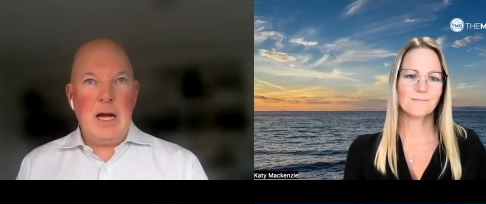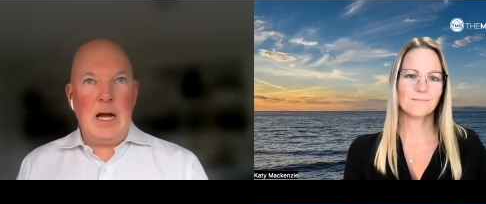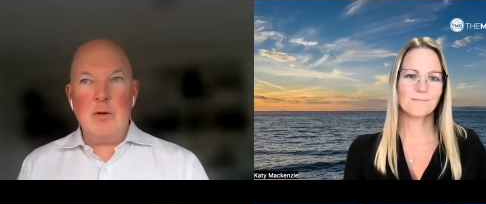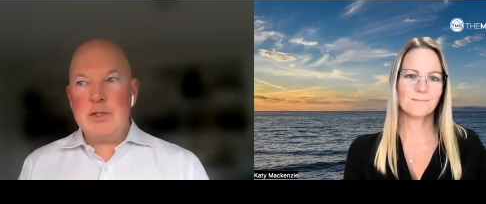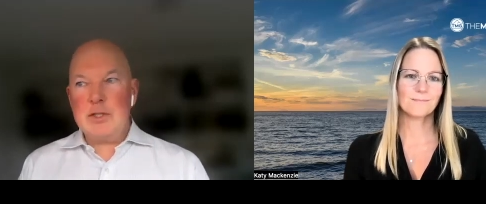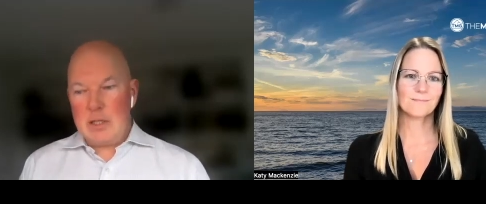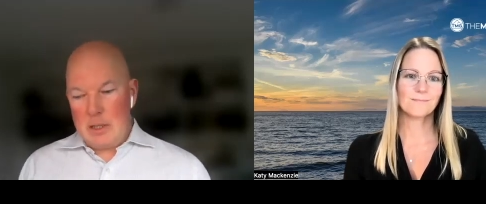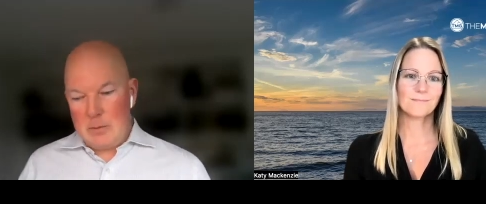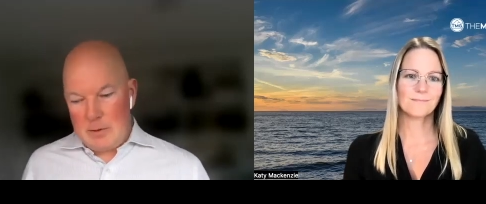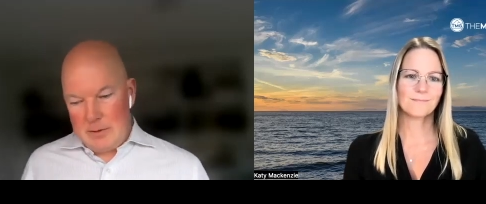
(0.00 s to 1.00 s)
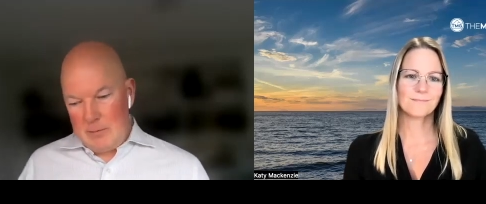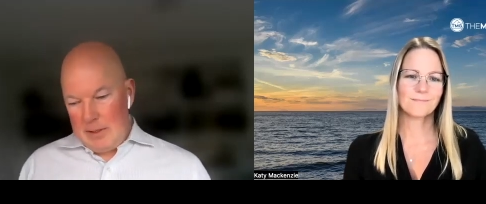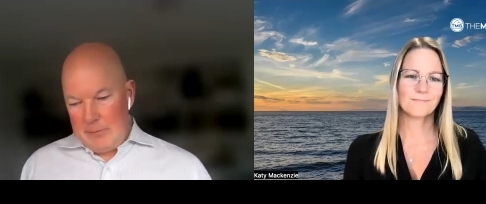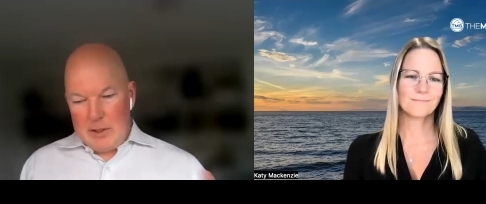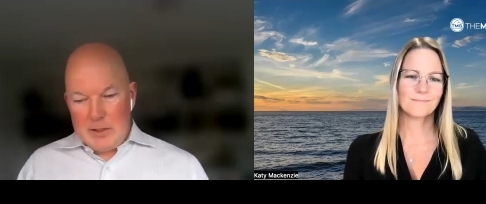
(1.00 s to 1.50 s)
Speaker 1: I always think, like,
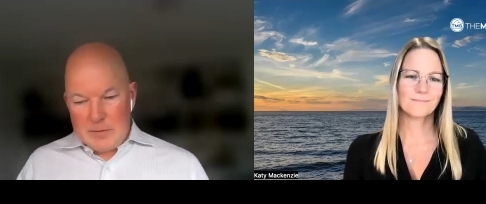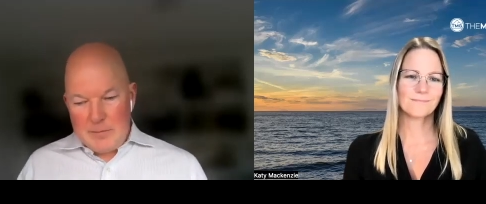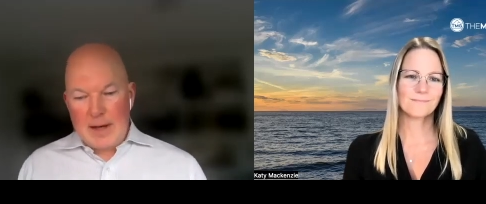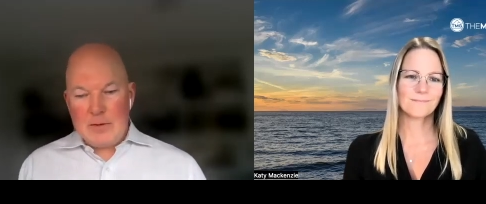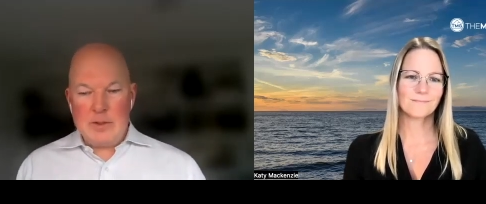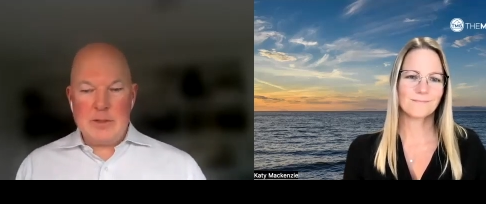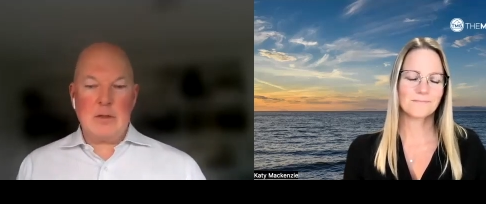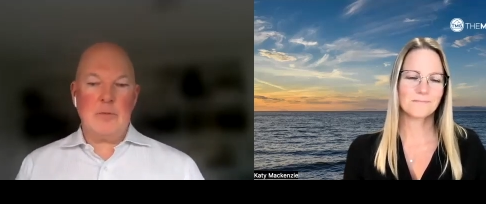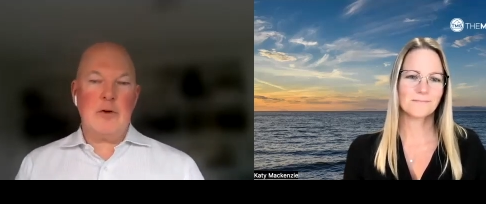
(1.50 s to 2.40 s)
whatever it is, factored into the